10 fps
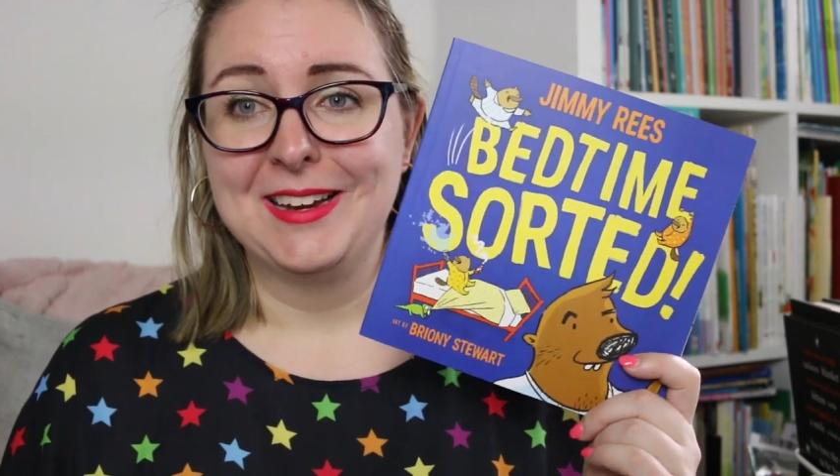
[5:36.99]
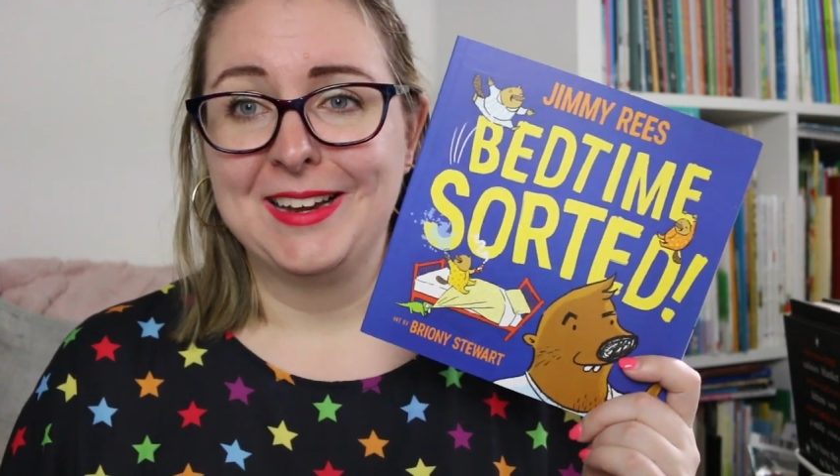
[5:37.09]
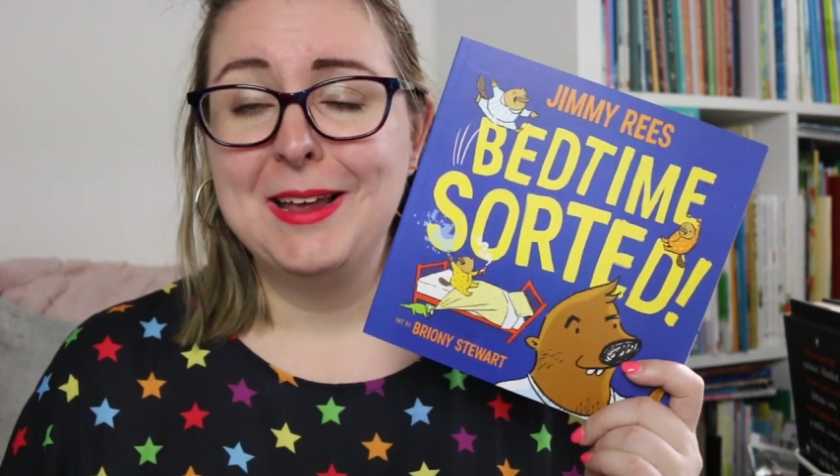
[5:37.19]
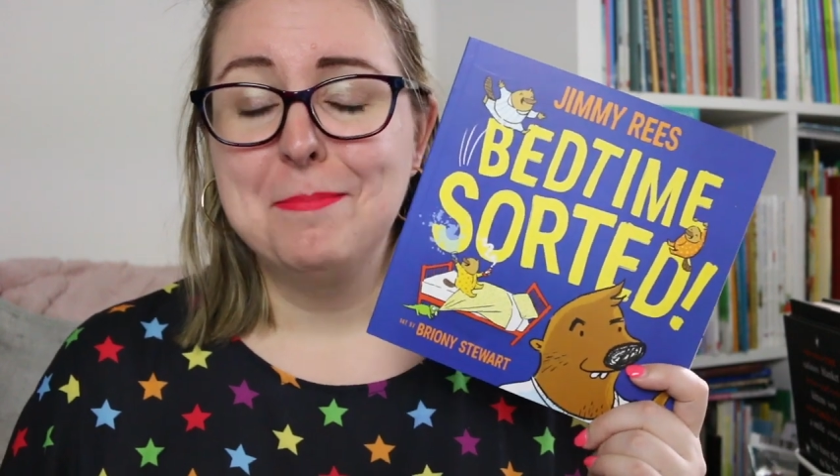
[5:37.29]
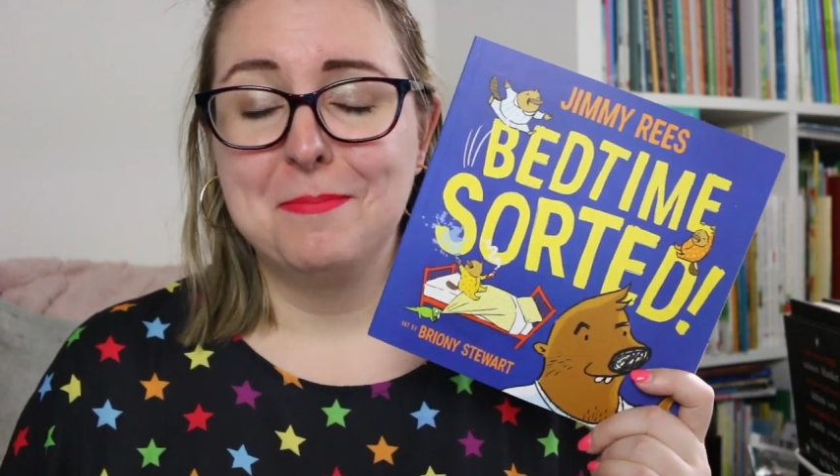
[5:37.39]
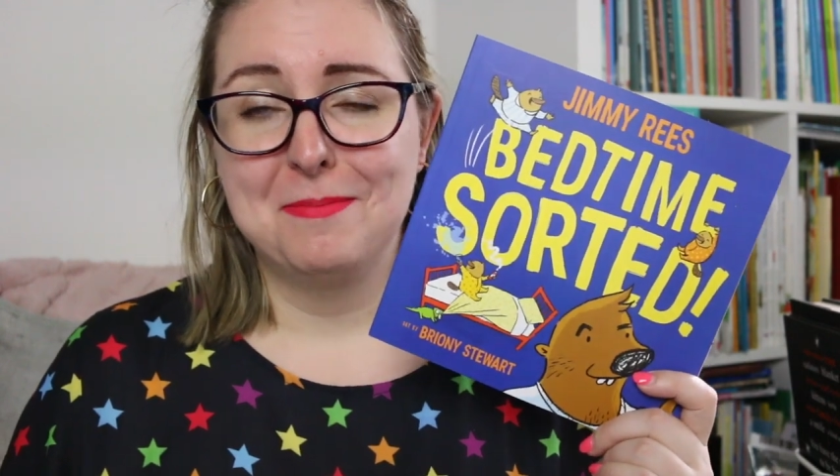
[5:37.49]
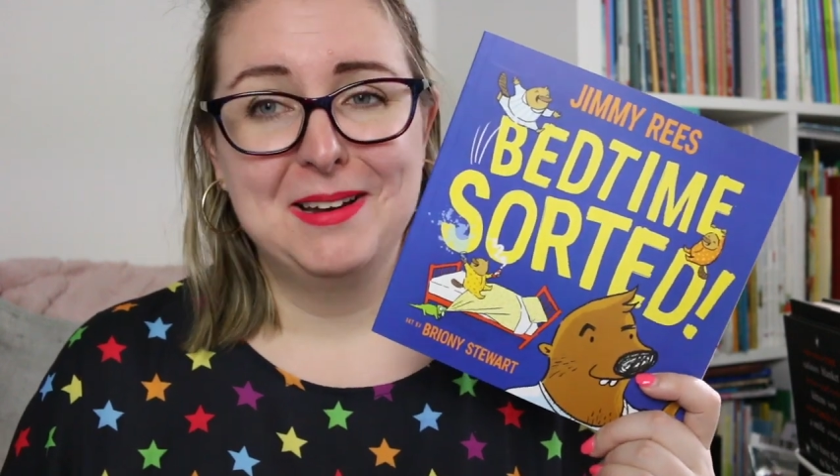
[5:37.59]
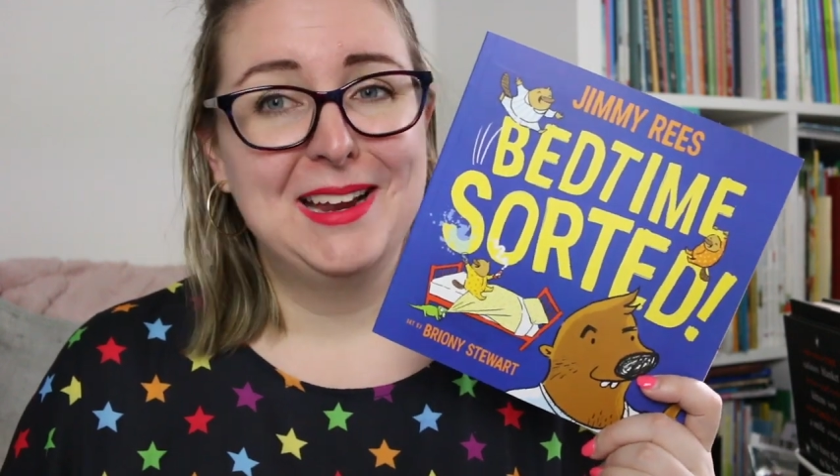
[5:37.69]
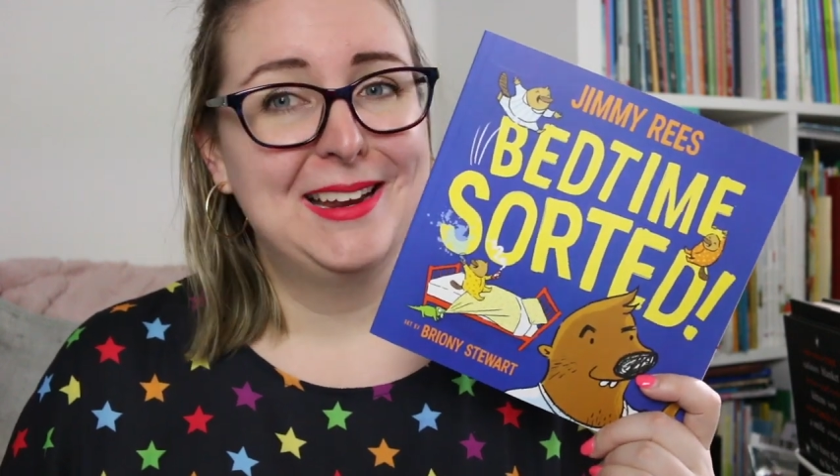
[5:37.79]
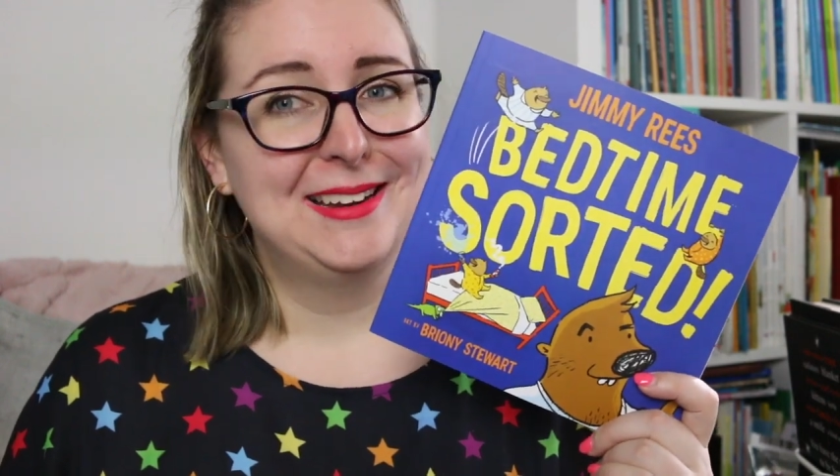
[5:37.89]
keep
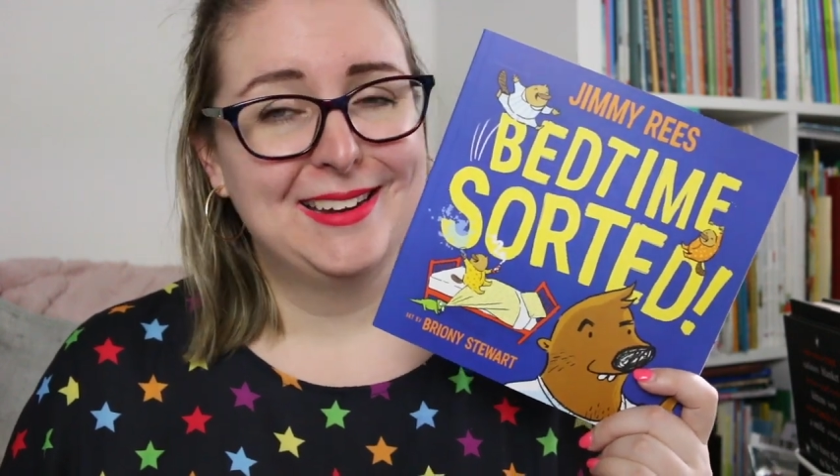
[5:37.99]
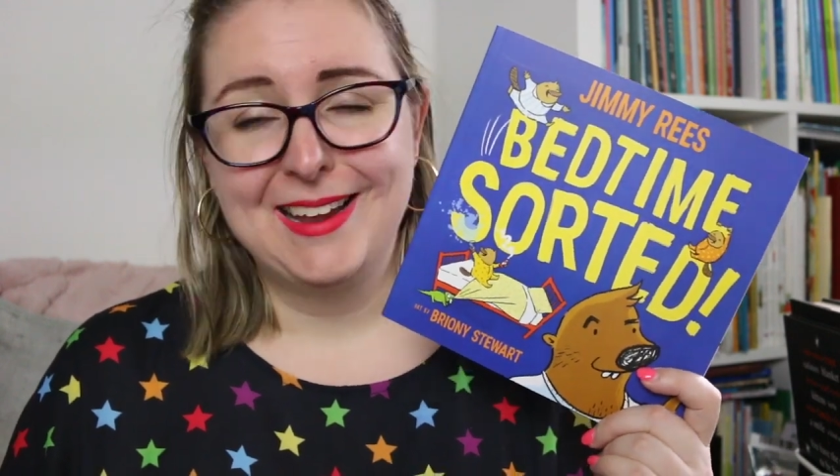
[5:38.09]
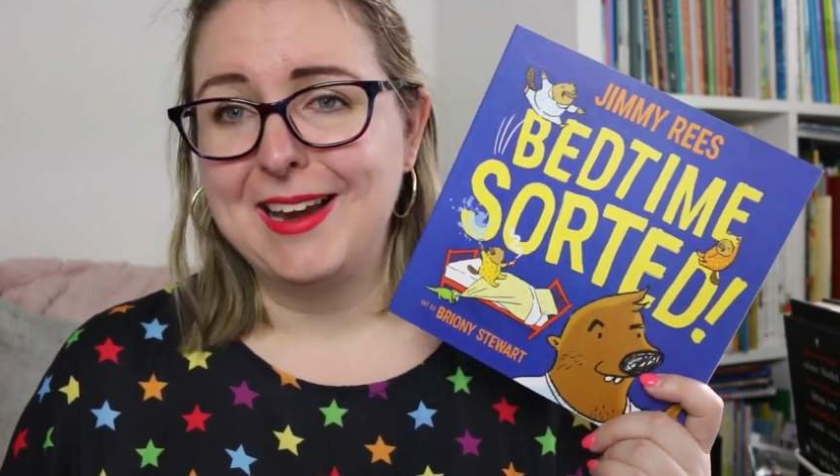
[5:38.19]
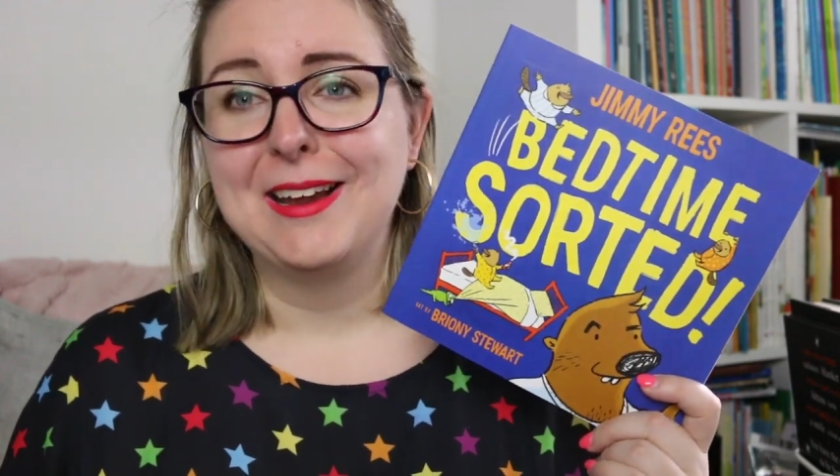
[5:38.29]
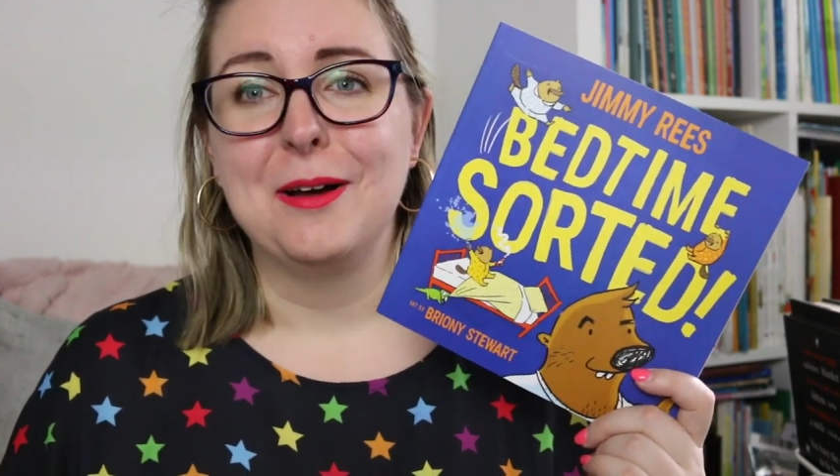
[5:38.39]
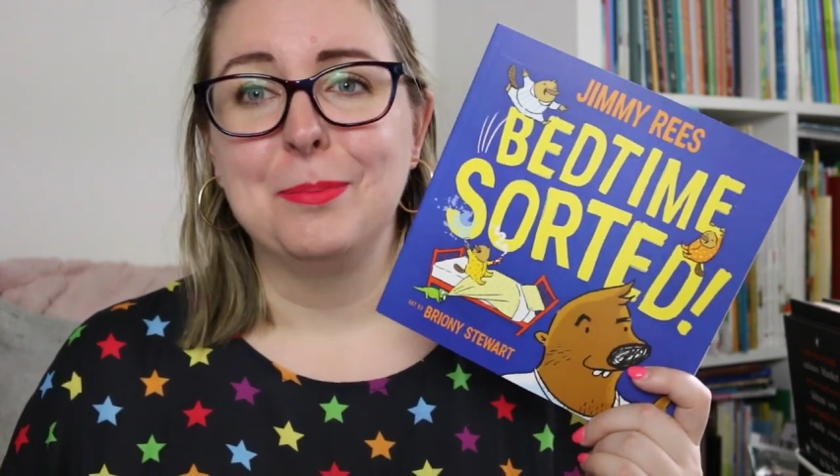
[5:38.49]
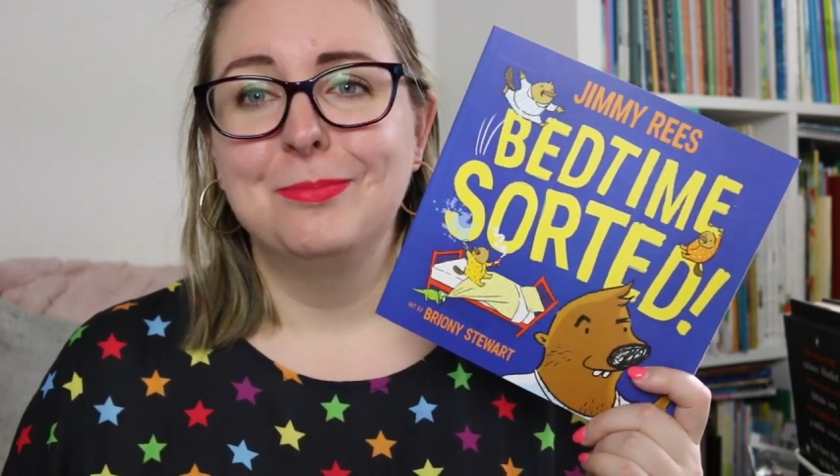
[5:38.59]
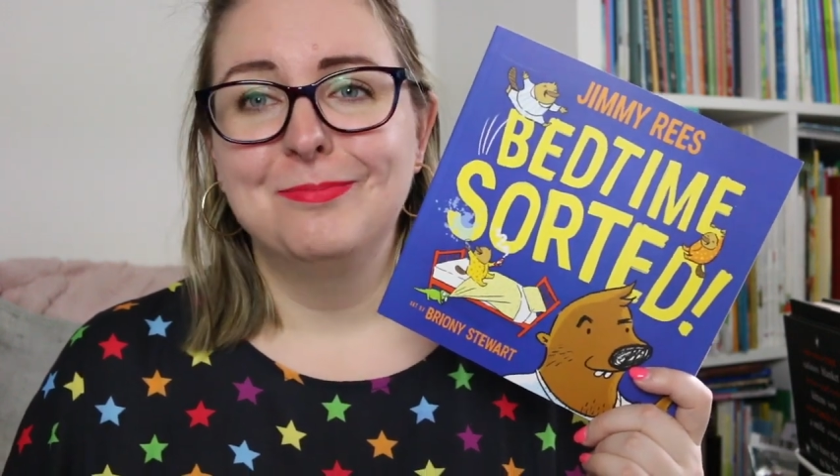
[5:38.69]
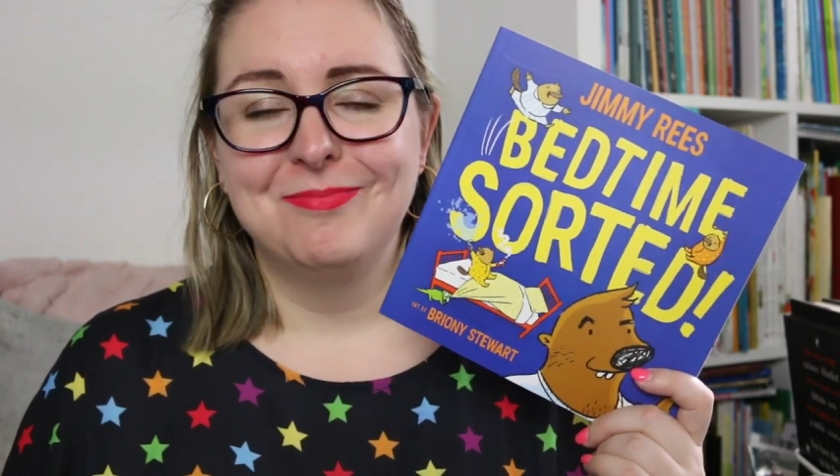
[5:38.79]
getting up